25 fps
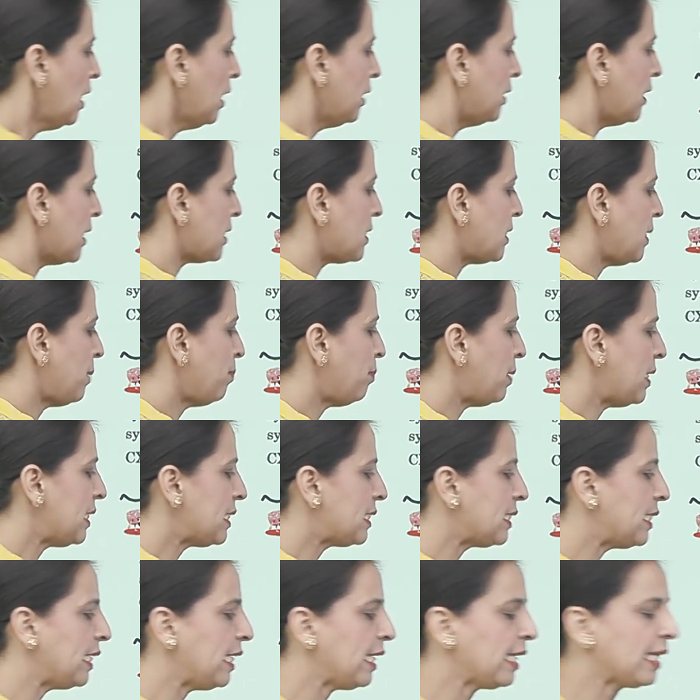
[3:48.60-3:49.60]
The symbol
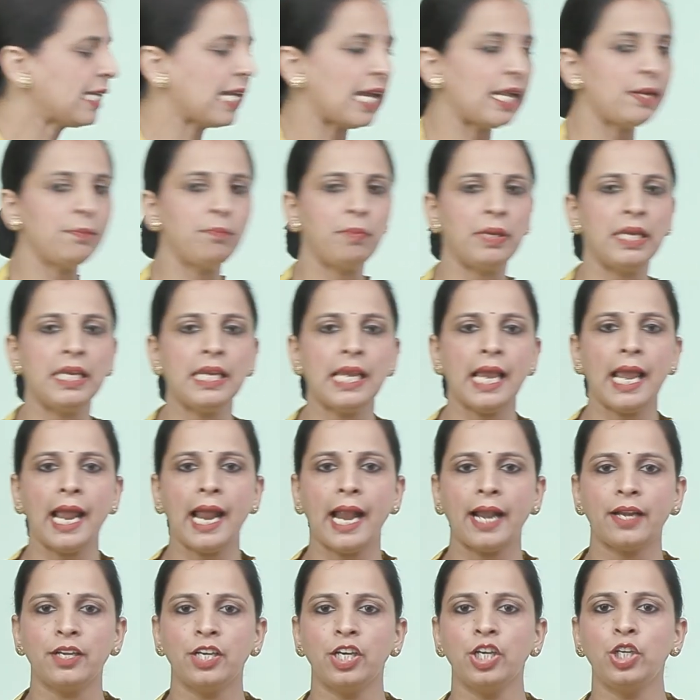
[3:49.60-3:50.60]
C can be
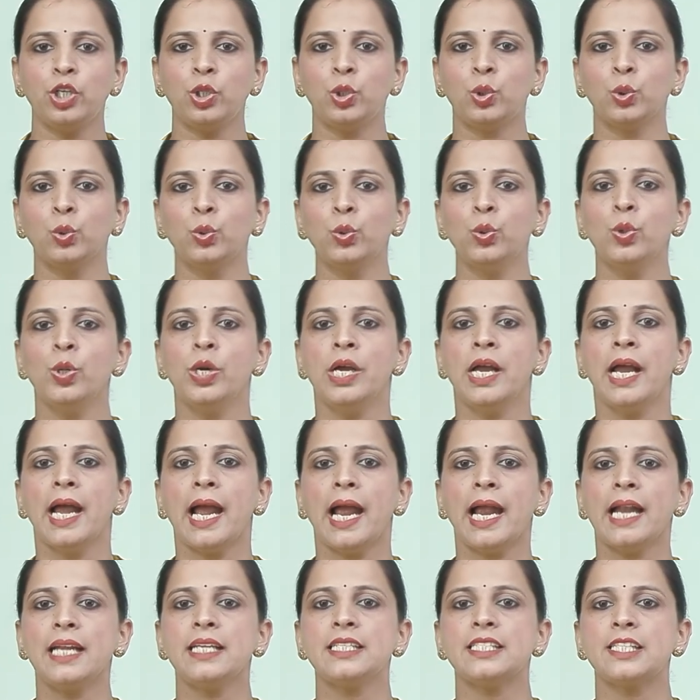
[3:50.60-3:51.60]
added to
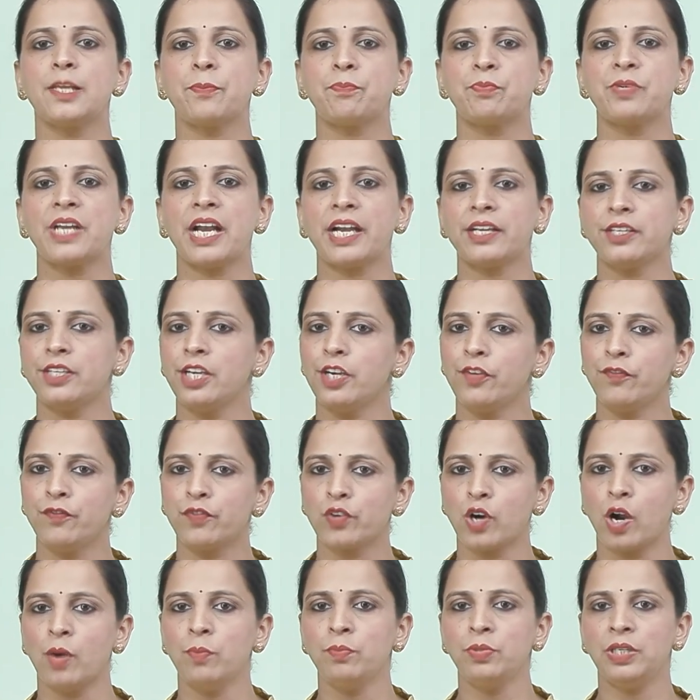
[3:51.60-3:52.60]
and subtracted
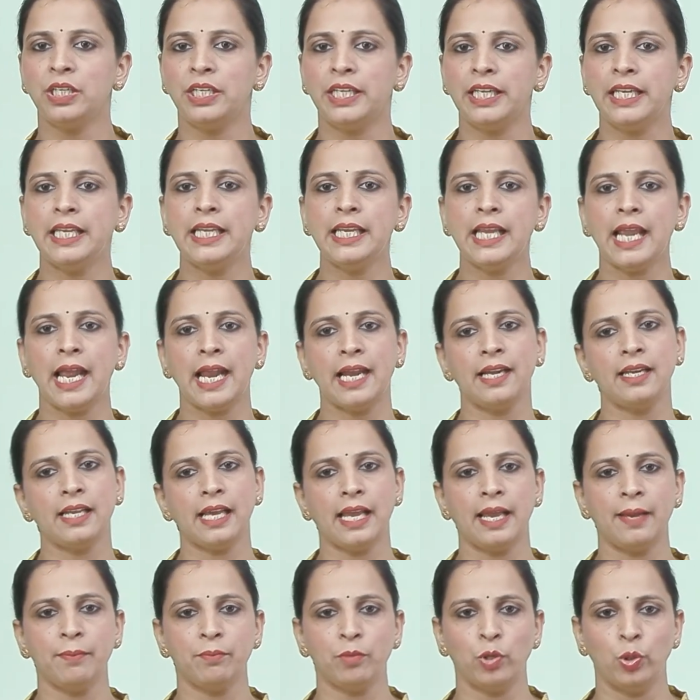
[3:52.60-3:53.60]
from D and
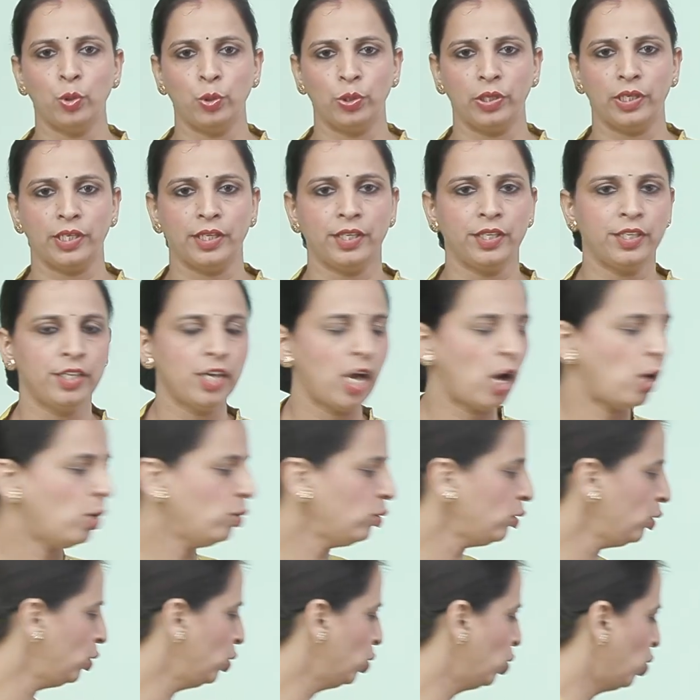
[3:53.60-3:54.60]
M only.
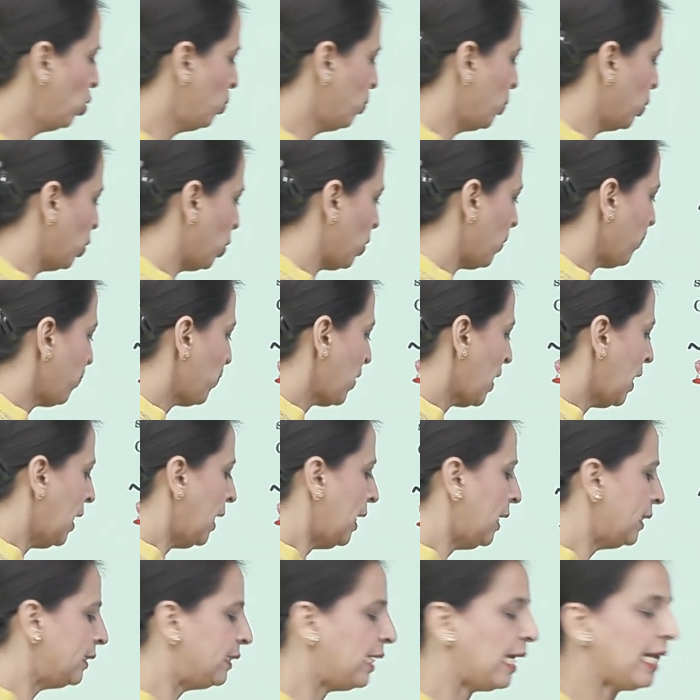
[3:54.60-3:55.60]
Now, no more.
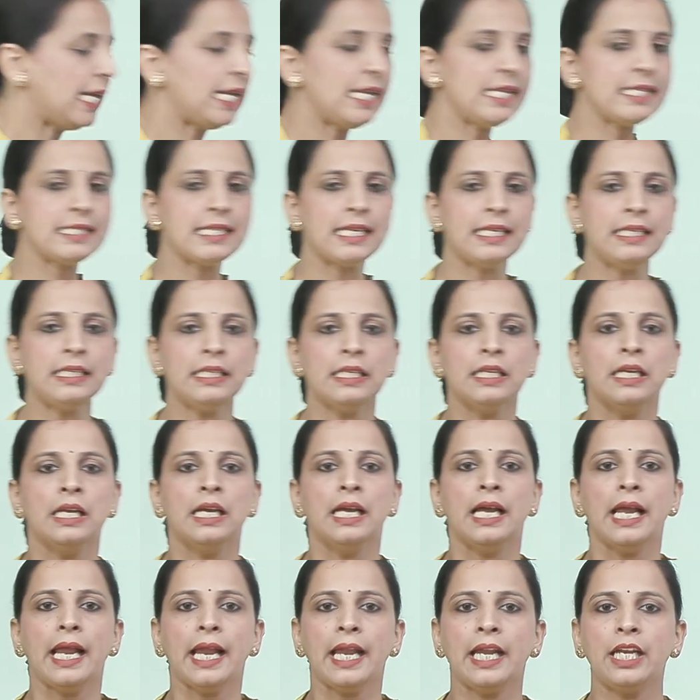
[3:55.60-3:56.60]
There is
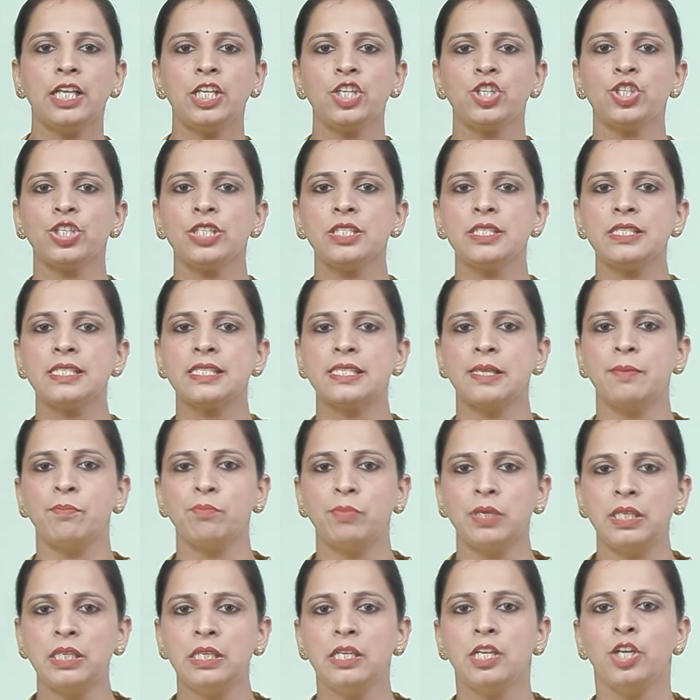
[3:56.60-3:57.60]
an addition
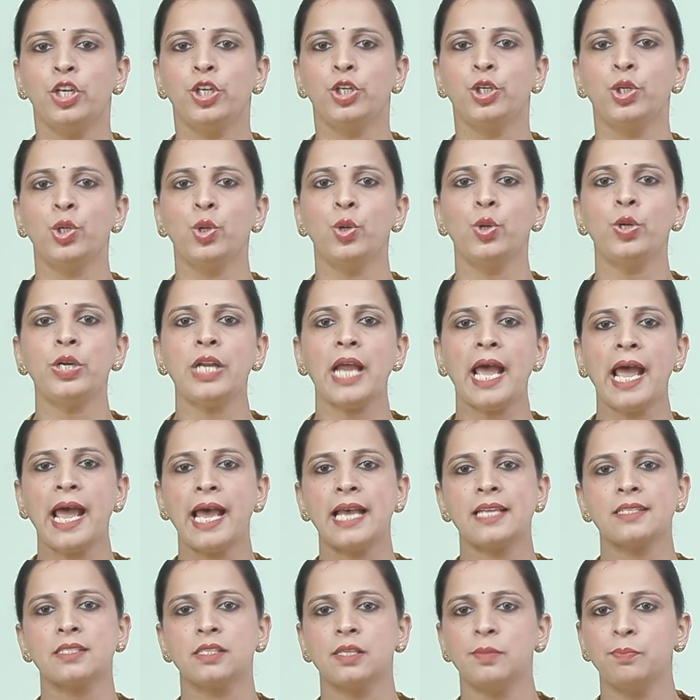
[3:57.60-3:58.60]
symbol known
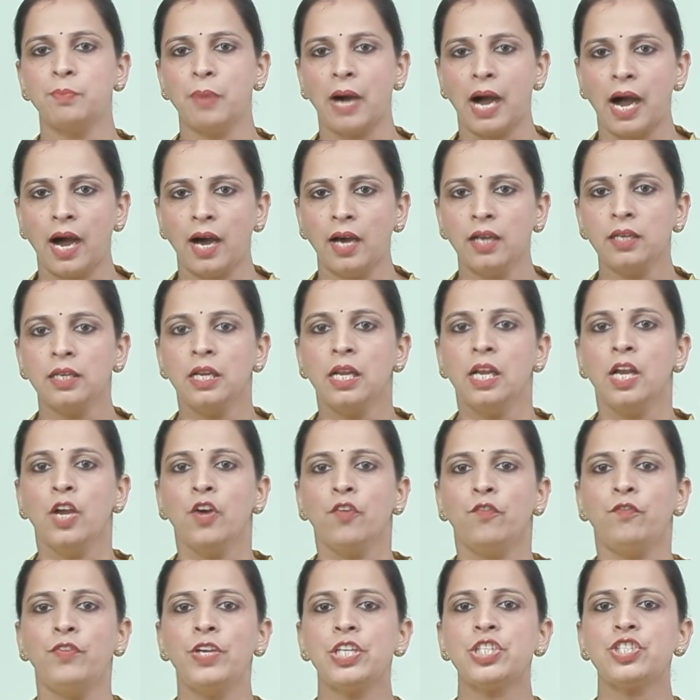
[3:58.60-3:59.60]
as a bar
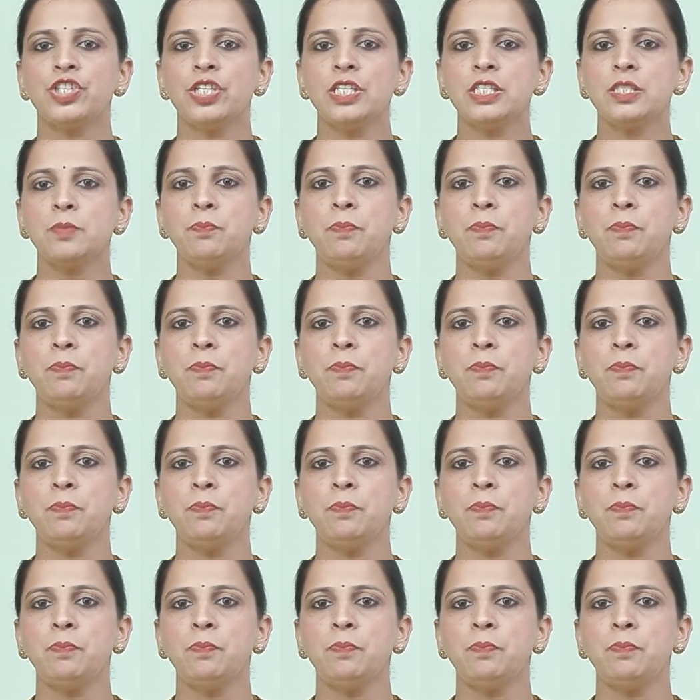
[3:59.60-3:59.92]
which is